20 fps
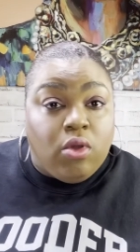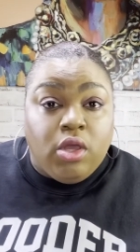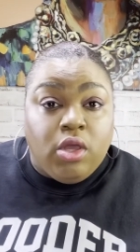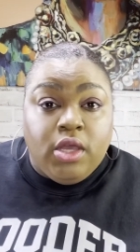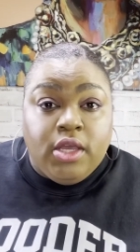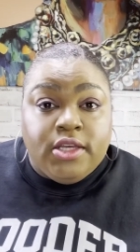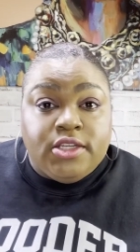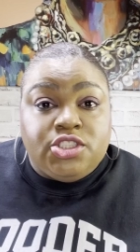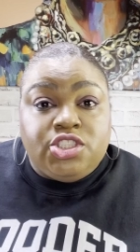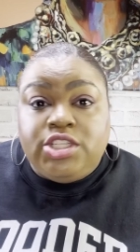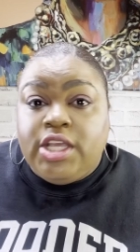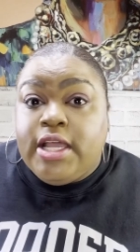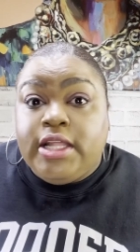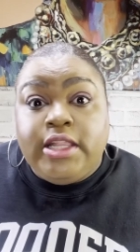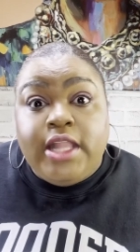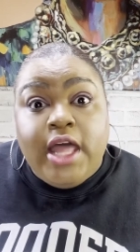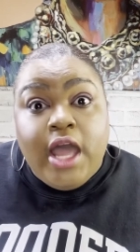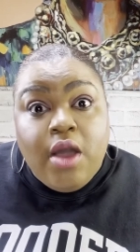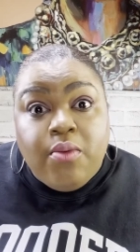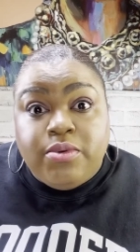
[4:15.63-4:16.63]
She in
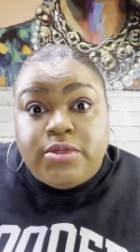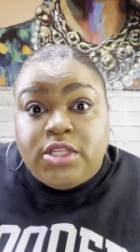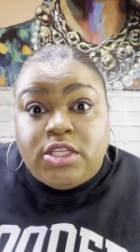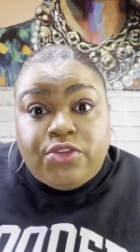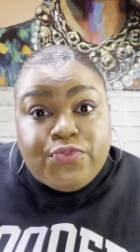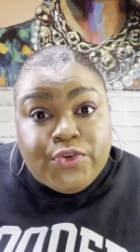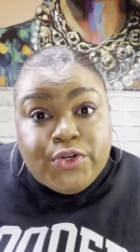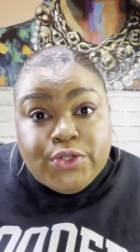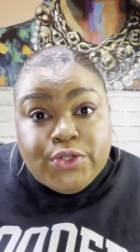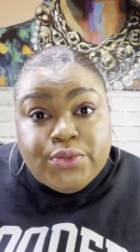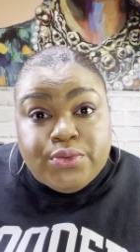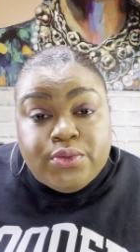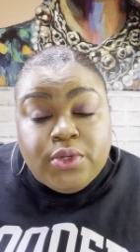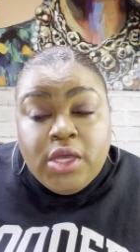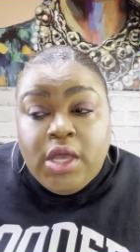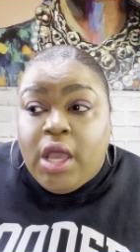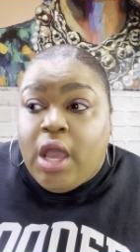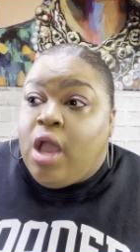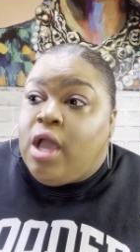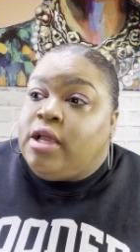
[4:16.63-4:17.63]
love with this fool.
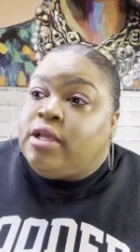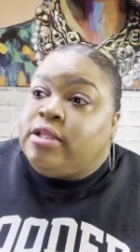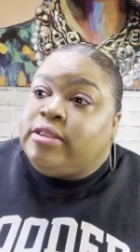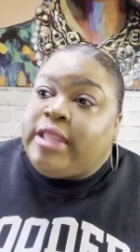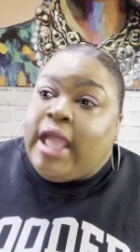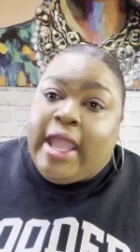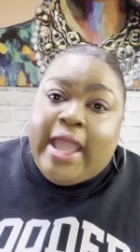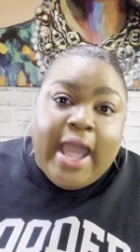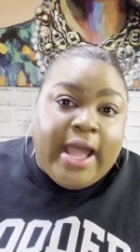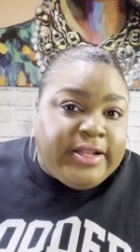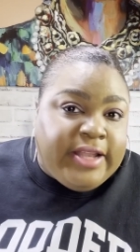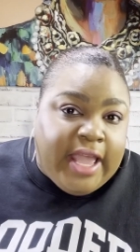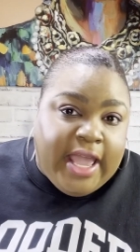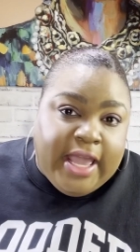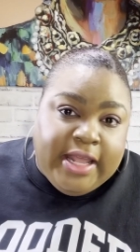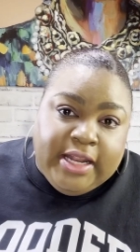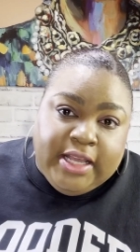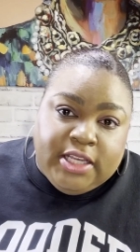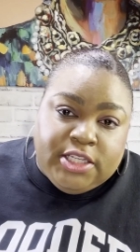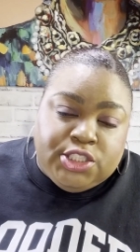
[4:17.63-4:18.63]
They got
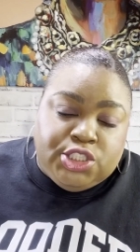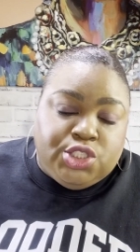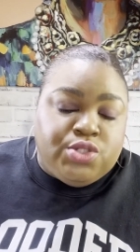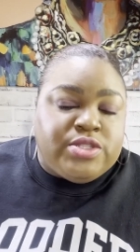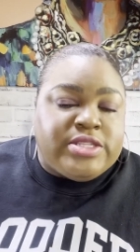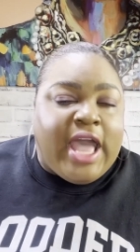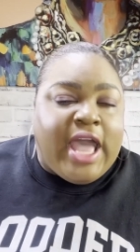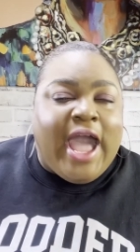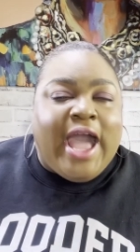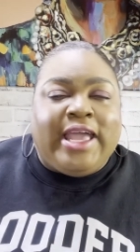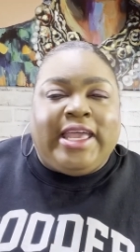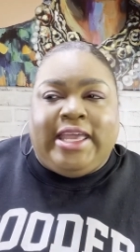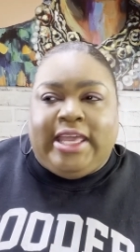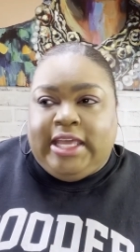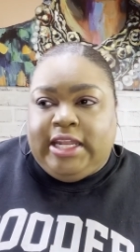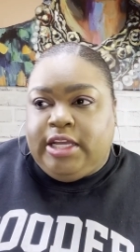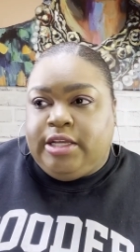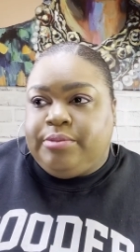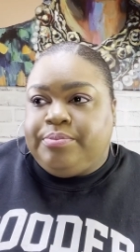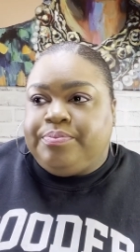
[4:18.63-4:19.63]
daddy issues. I
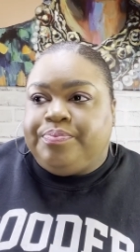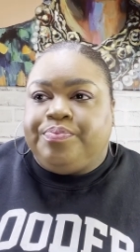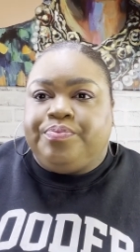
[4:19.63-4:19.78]
get it.